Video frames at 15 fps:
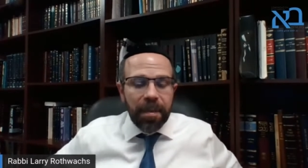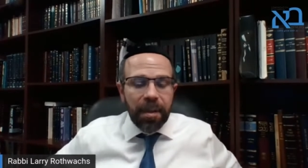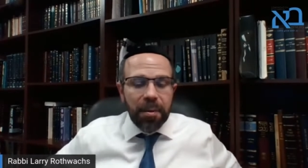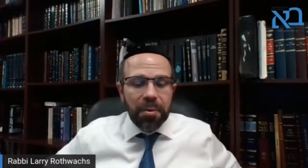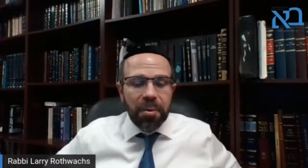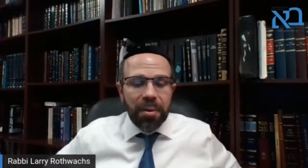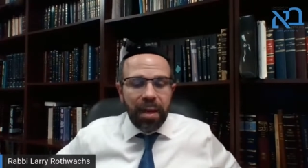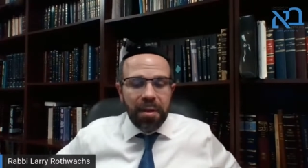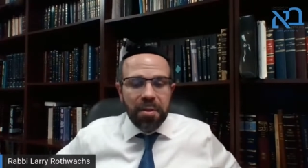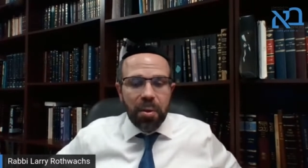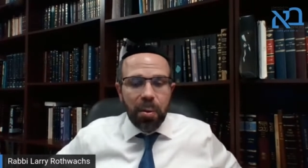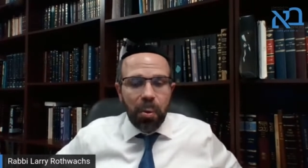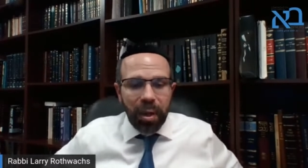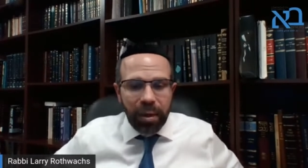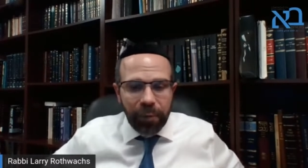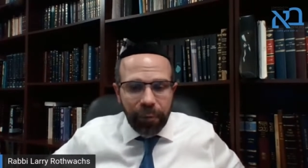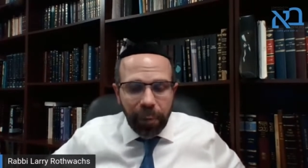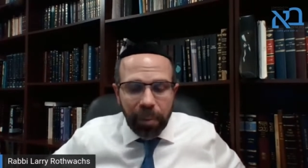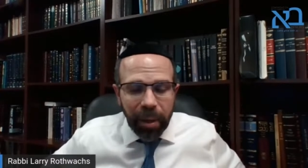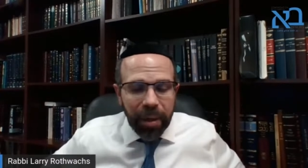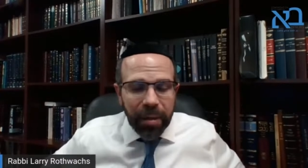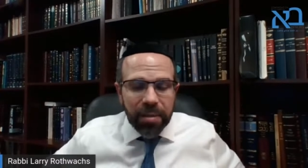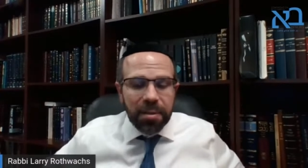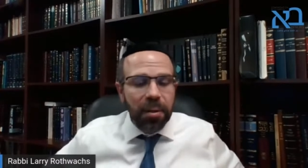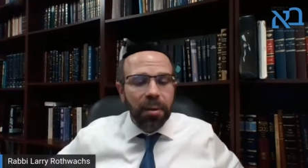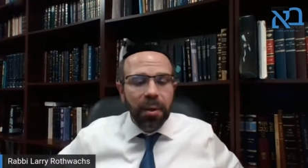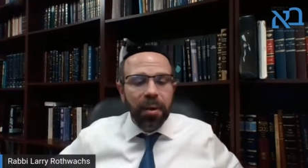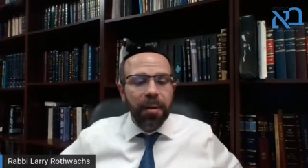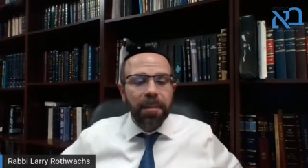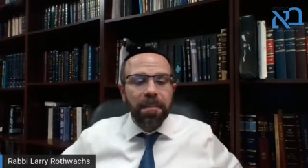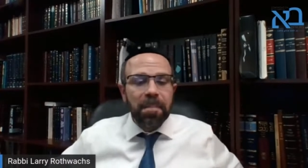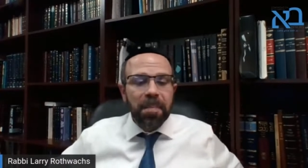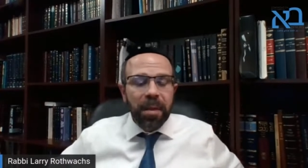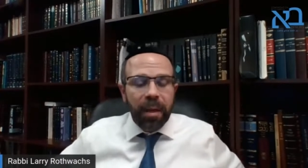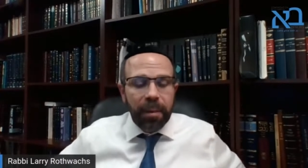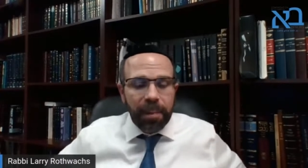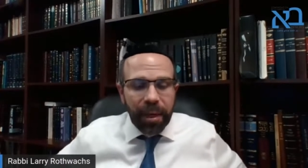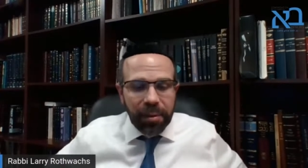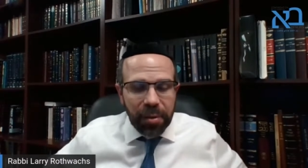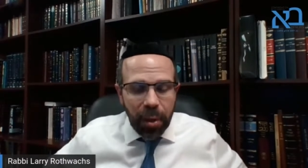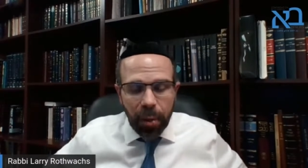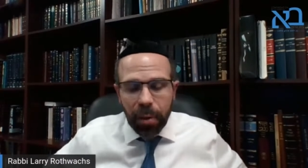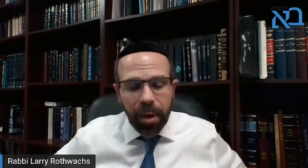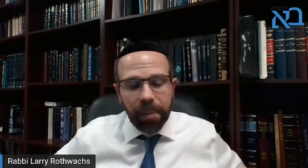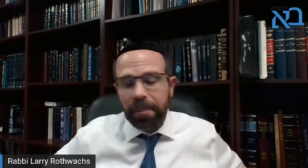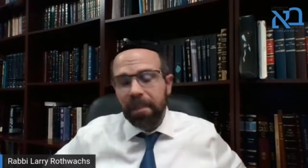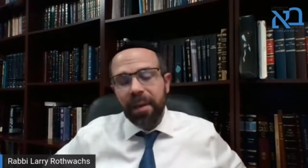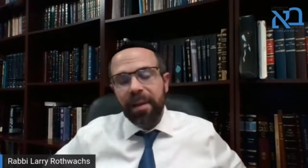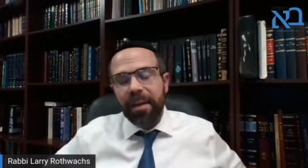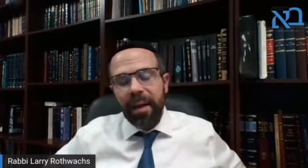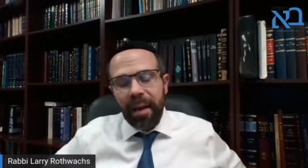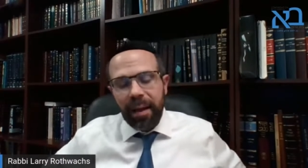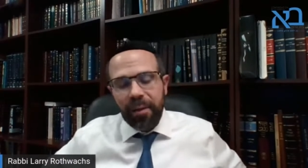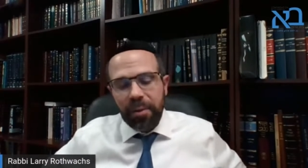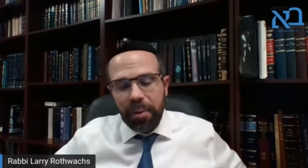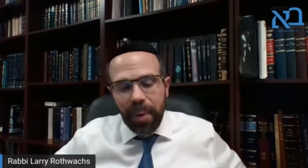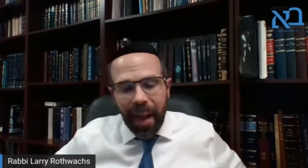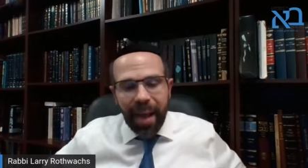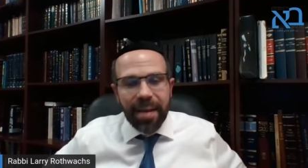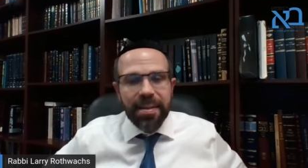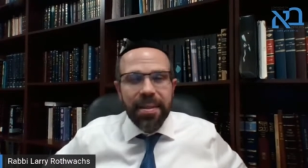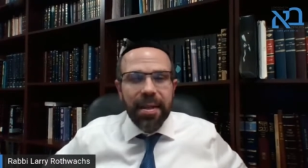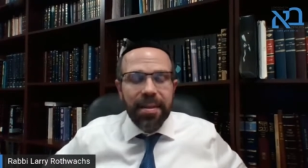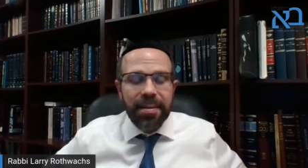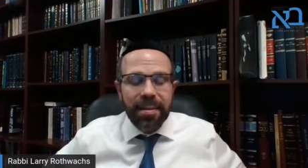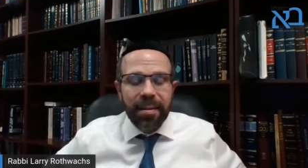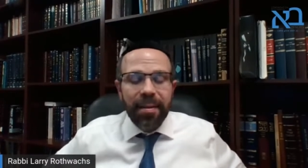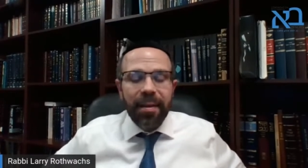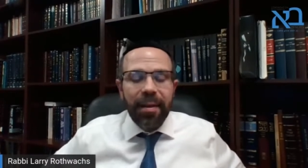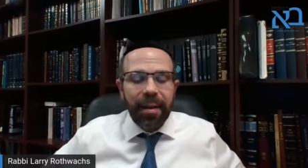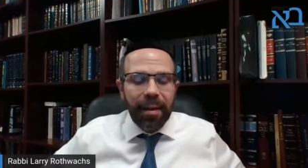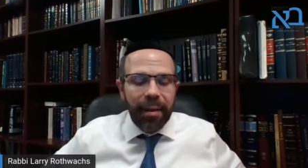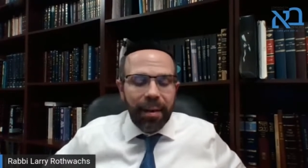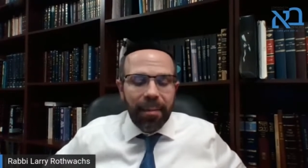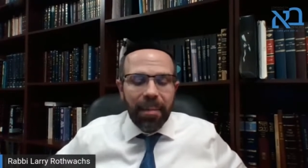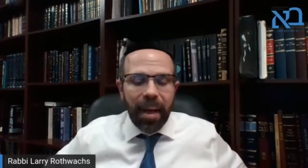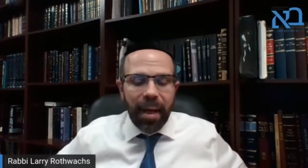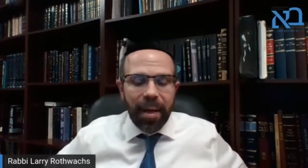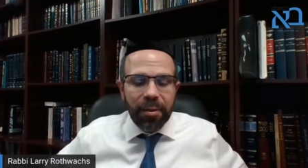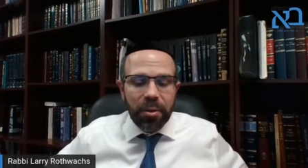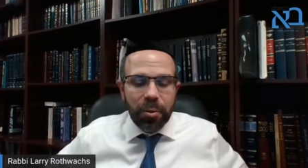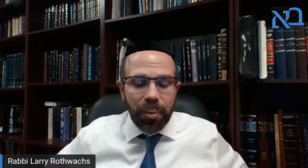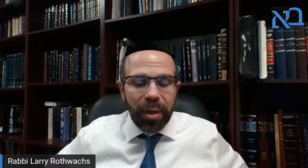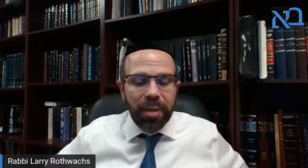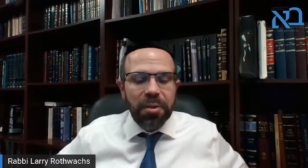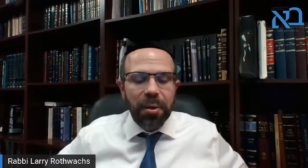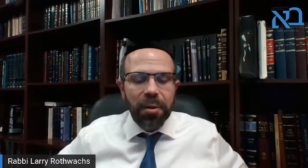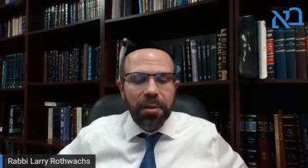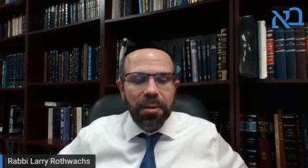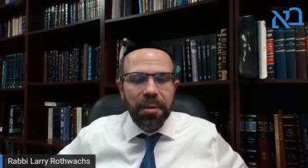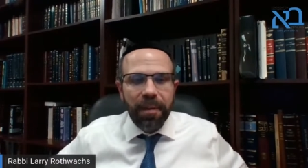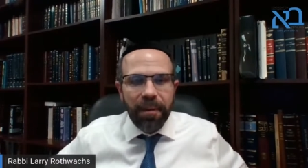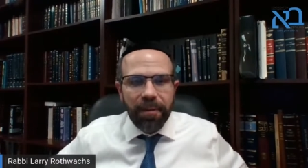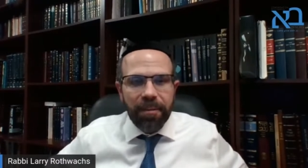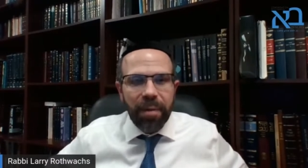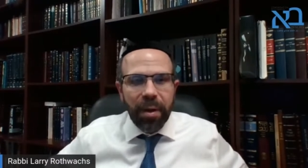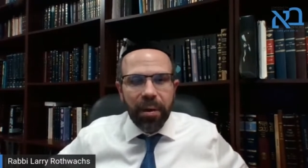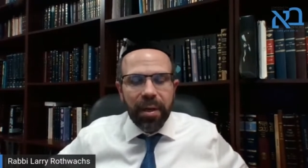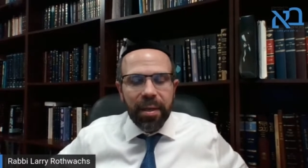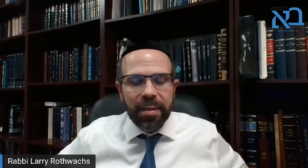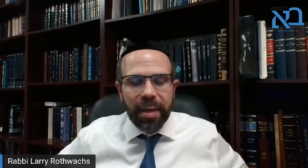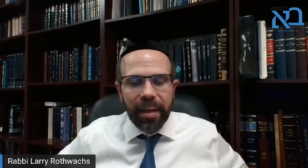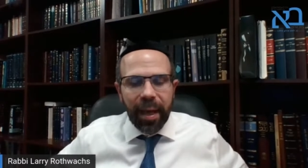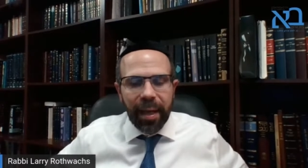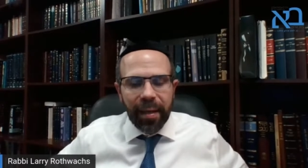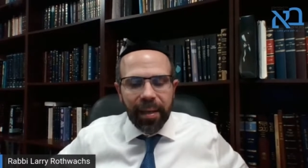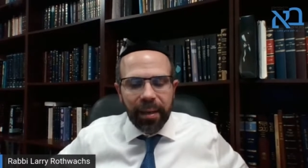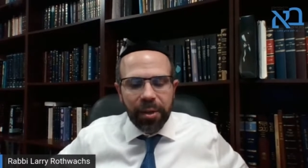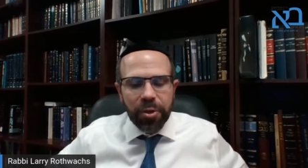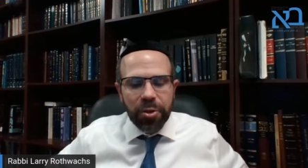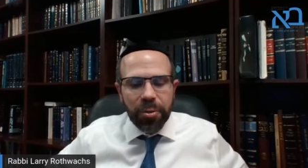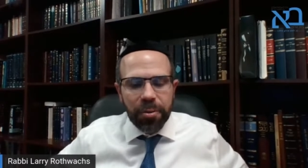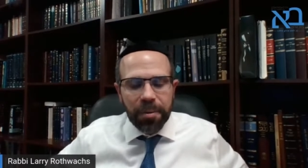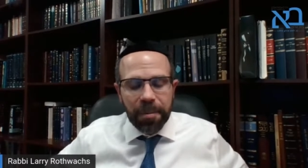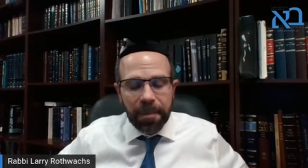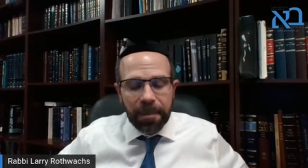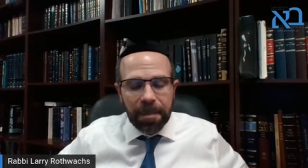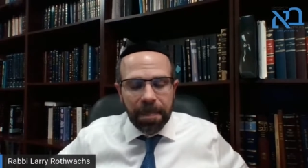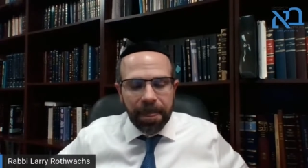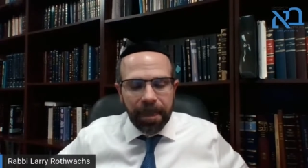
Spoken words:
The internet is a wonderful place to learn about Torah and to access and to research various halachic issues.